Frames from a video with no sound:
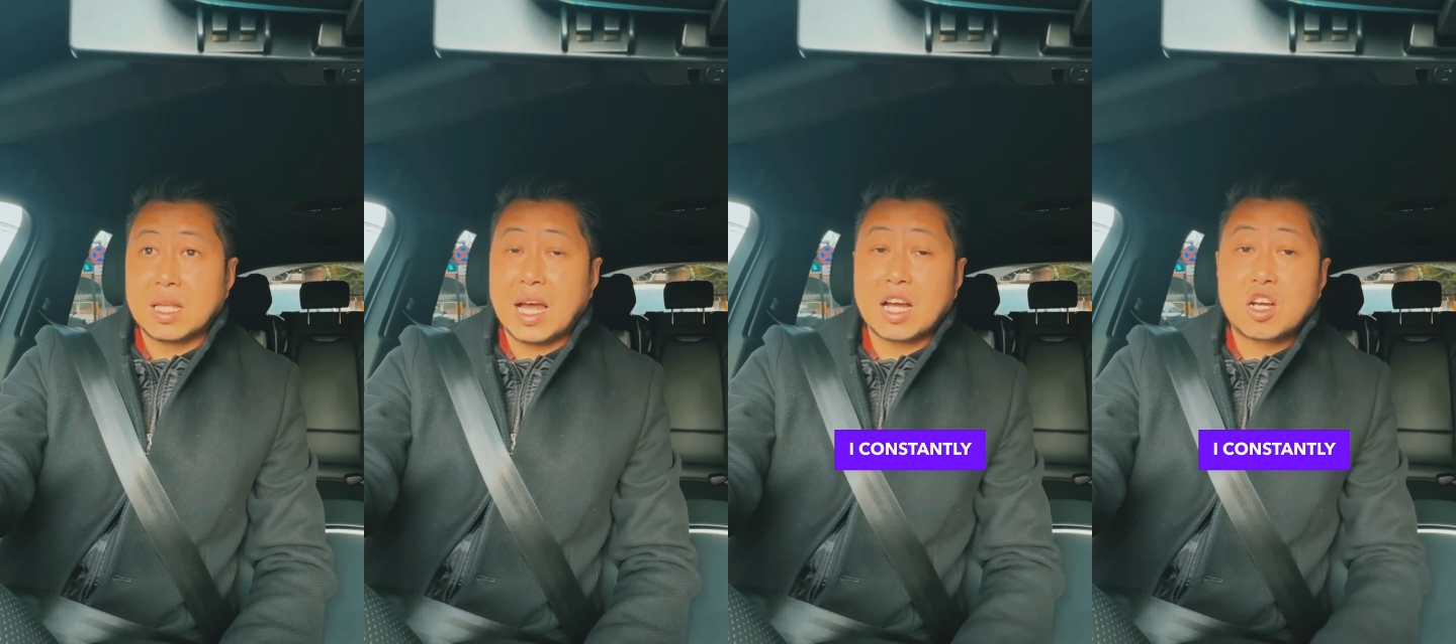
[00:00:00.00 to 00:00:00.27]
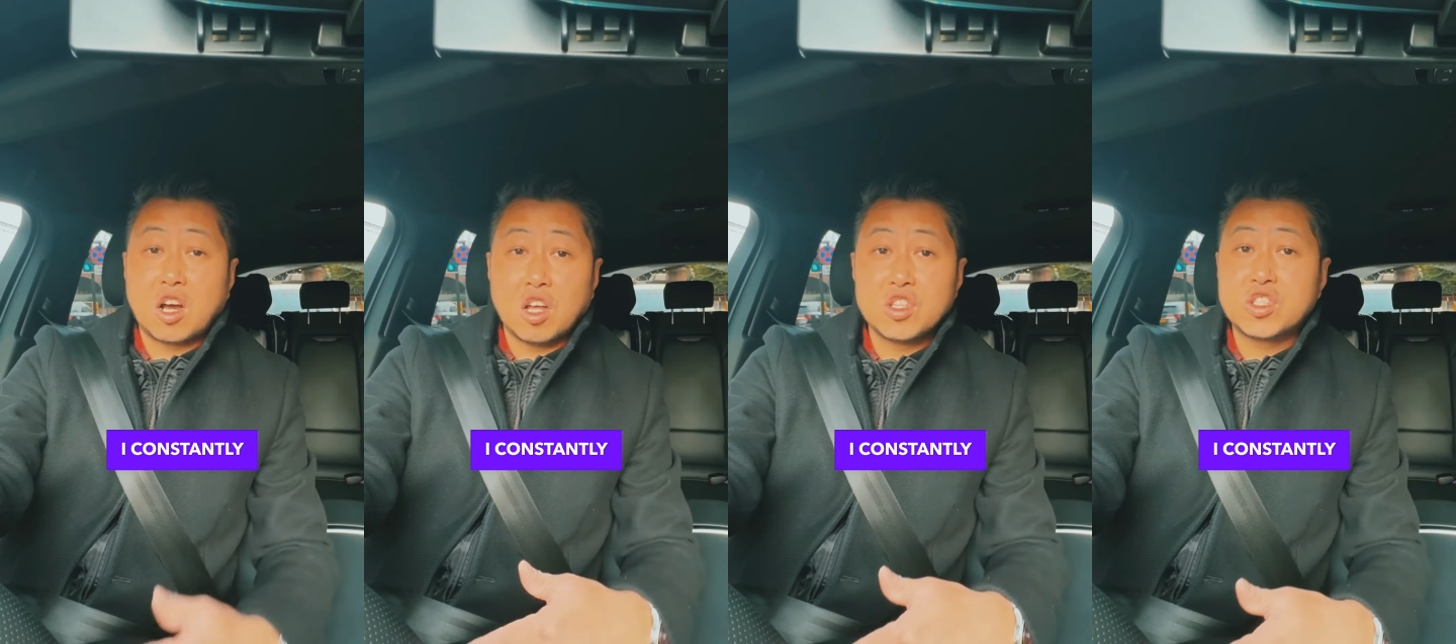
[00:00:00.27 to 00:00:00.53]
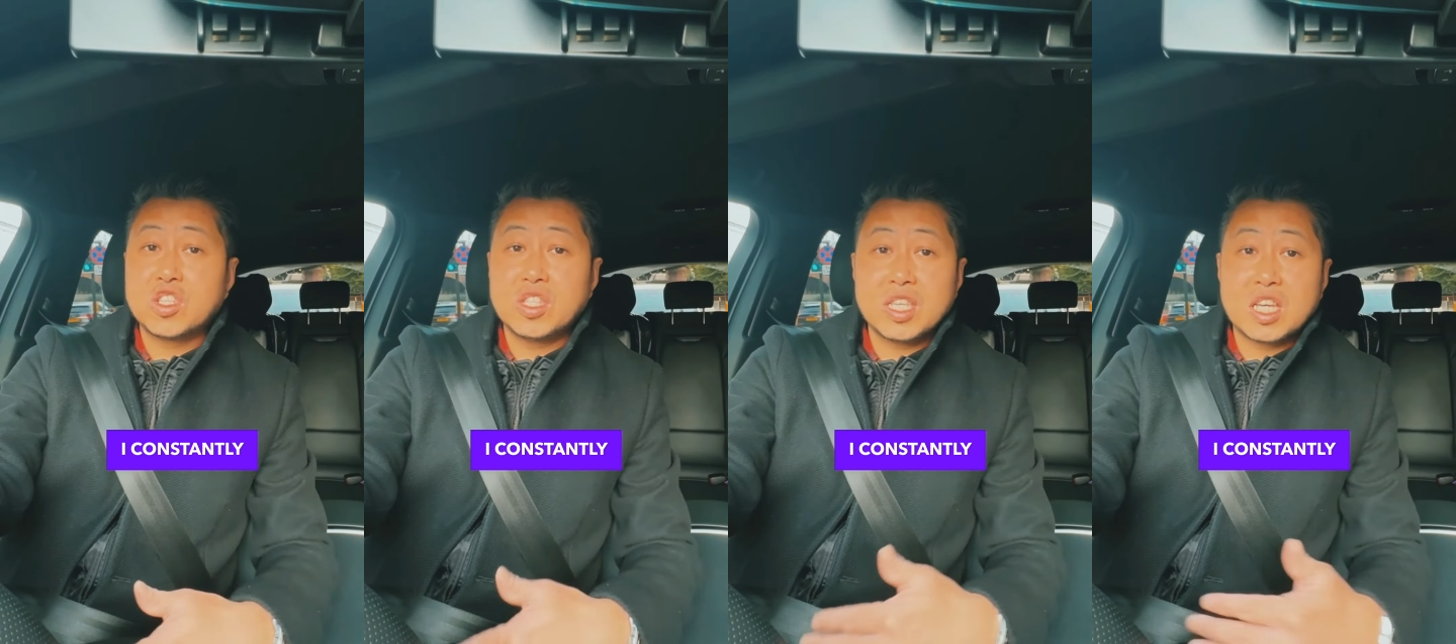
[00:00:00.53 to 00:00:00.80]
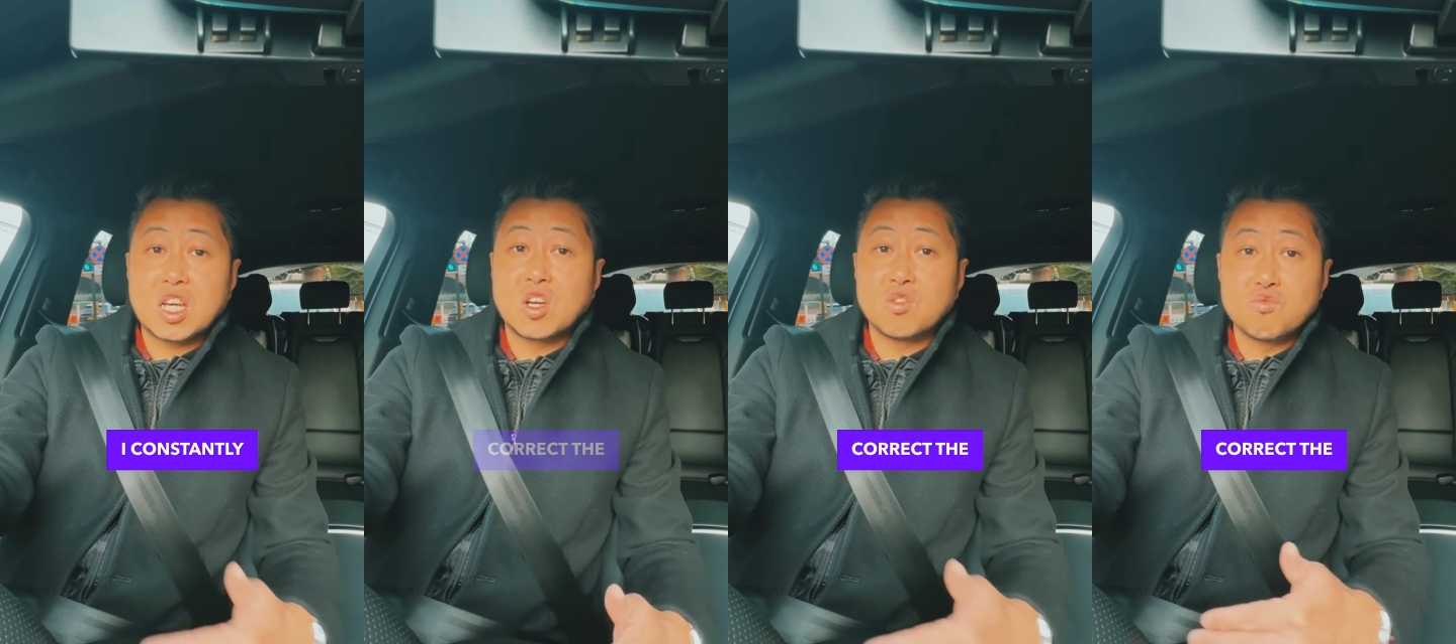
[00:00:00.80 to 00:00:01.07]
I constantly
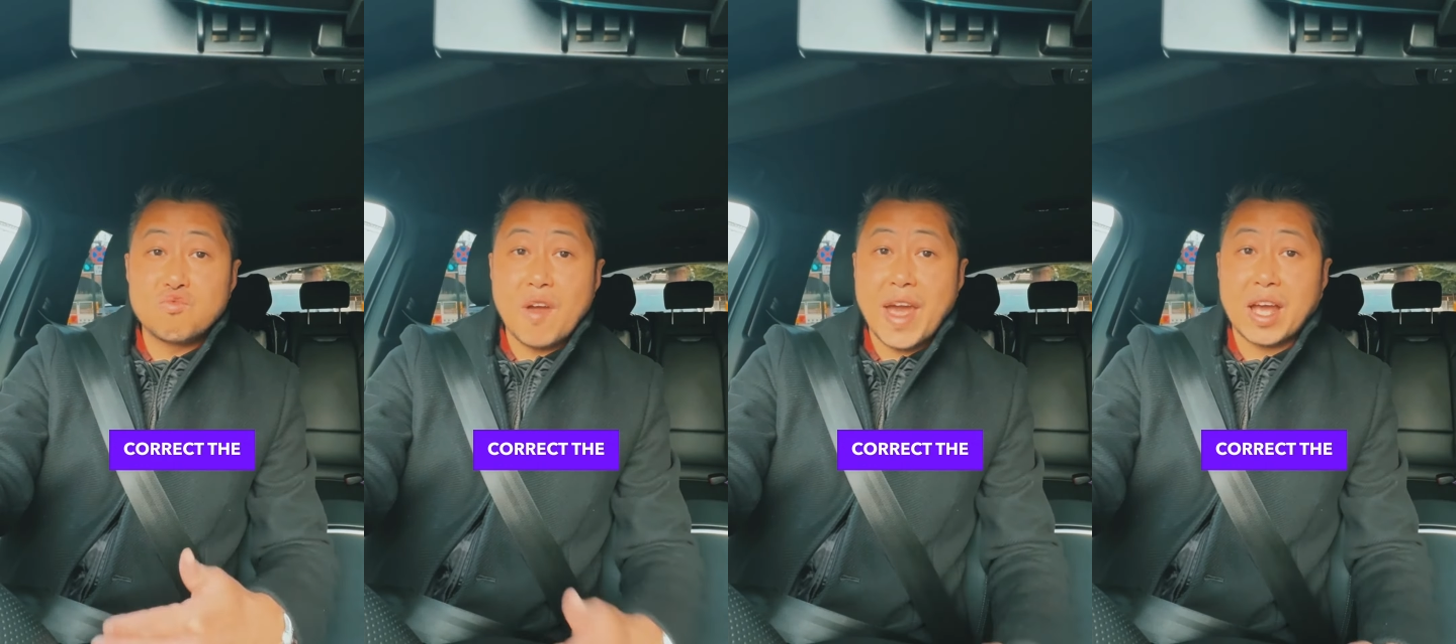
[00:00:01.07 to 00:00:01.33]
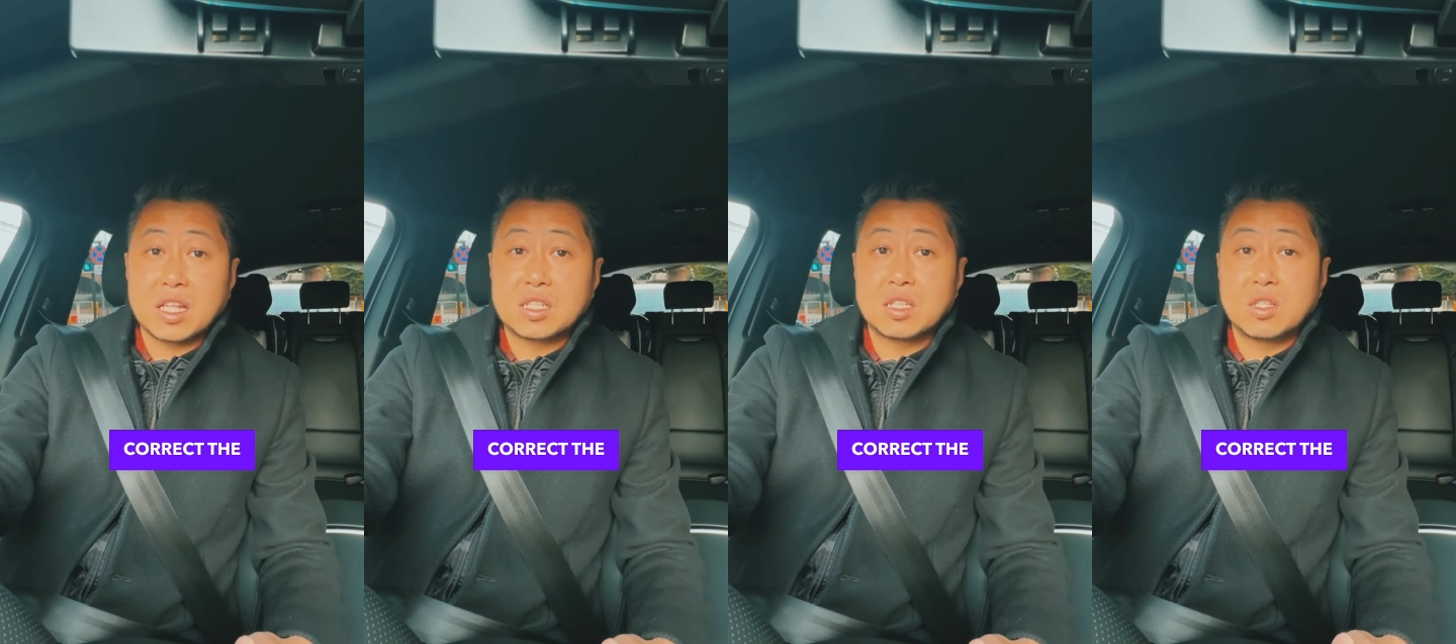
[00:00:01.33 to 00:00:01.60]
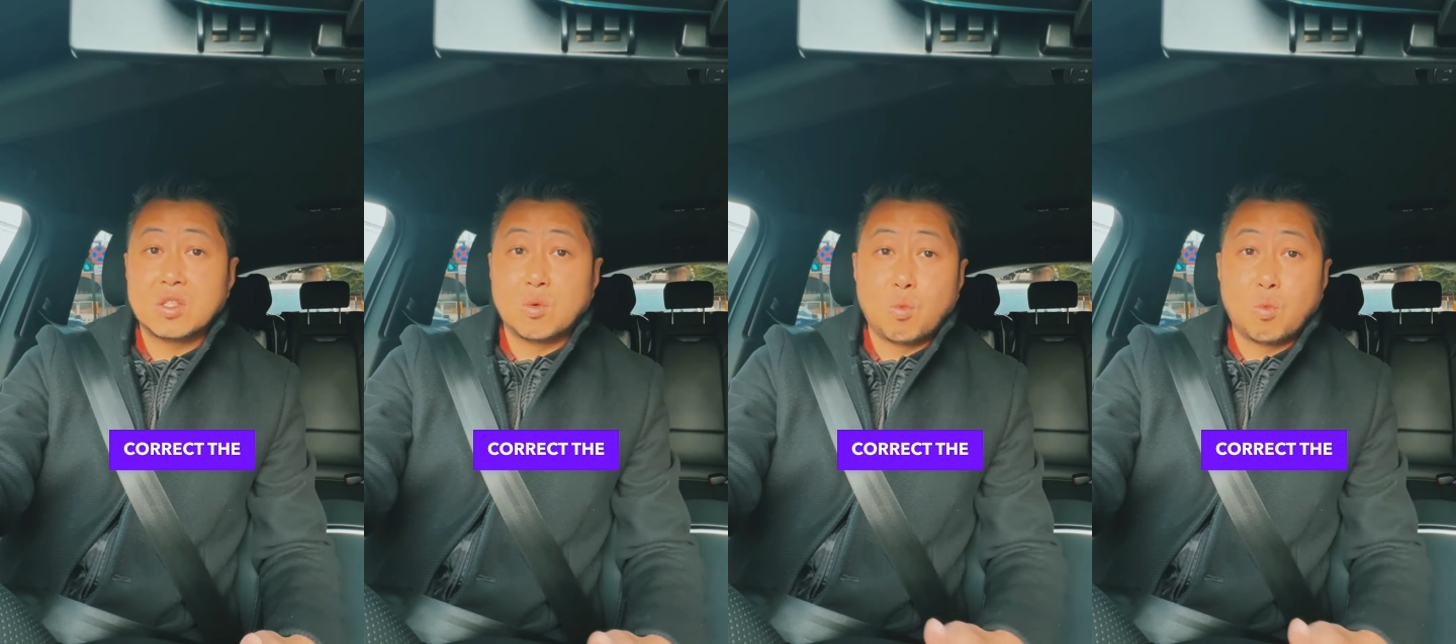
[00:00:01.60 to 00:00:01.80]
correct the